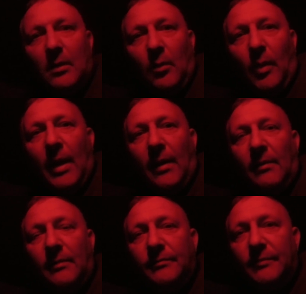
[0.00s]
Well,
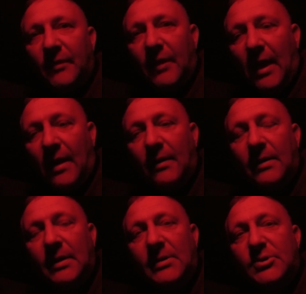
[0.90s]
that
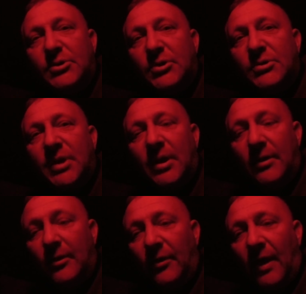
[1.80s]
is just
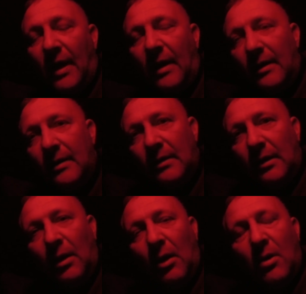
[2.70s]
another
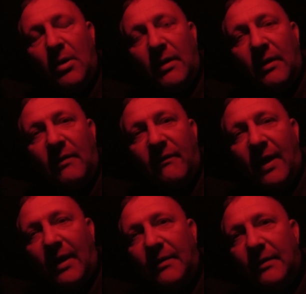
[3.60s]
liner that I've
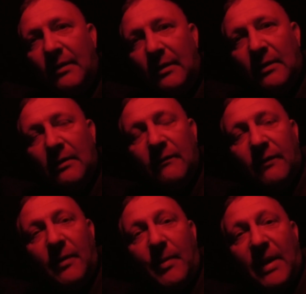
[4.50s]
had
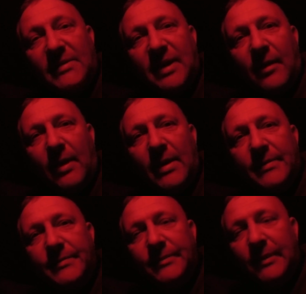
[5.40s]
for the past hour.
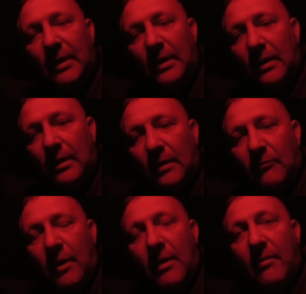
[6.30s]

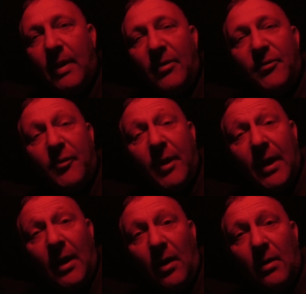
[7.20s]
Around about 3
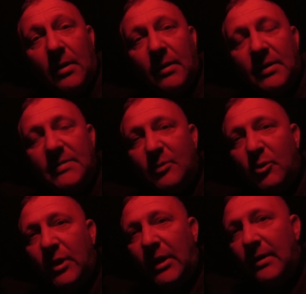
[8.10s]
o'clock this
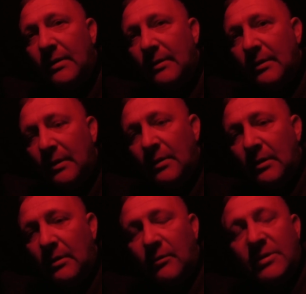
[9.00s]
morning,
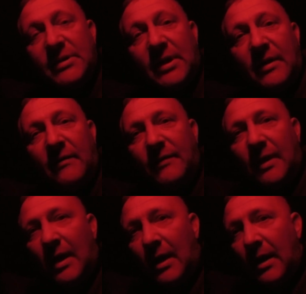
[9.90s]
I received
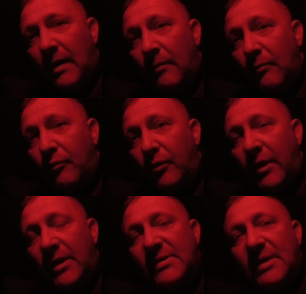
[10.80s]
a
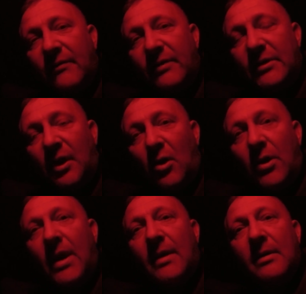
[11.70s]
pretty savage
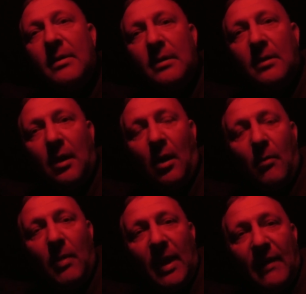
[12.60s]
liner
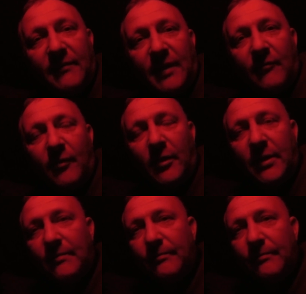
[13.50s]
on my left hand rod.